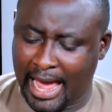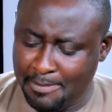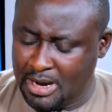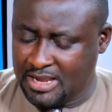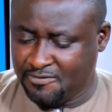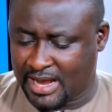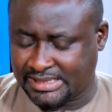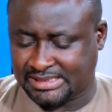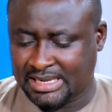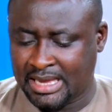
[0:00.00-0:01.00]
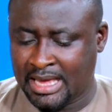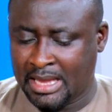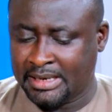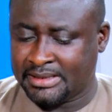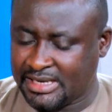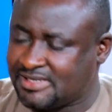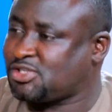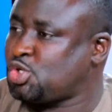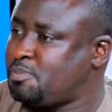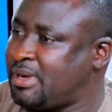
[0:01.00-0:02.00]
I believe that
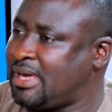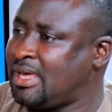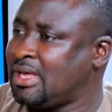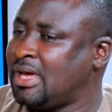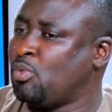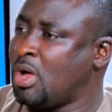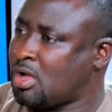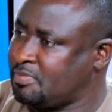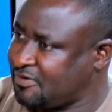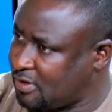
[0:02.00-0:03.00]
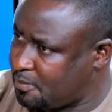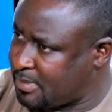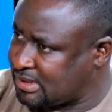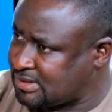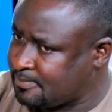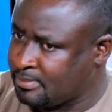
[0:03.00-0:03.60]
this should be a welcome development.